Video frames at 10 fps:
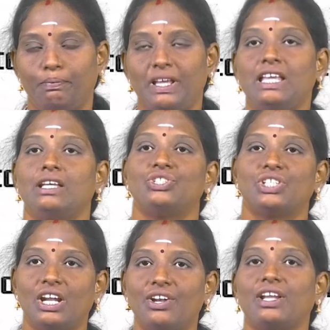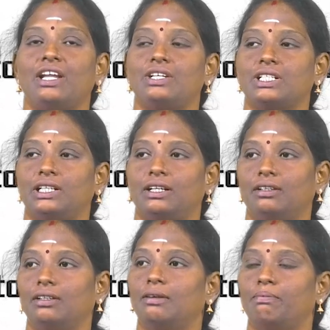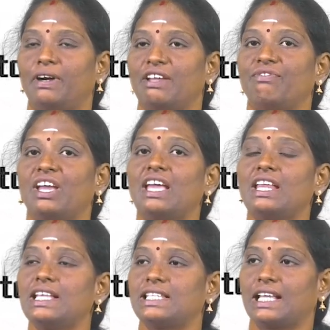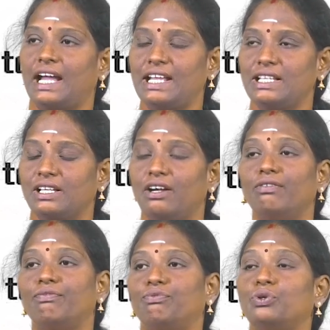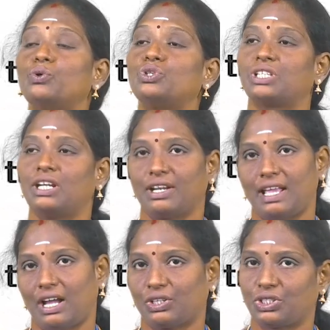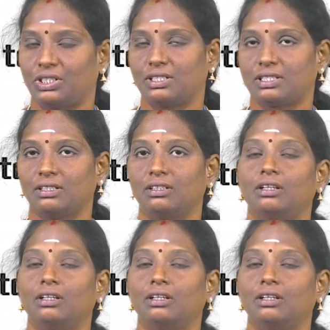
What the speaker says: being generated by various kinds of fusion reactions.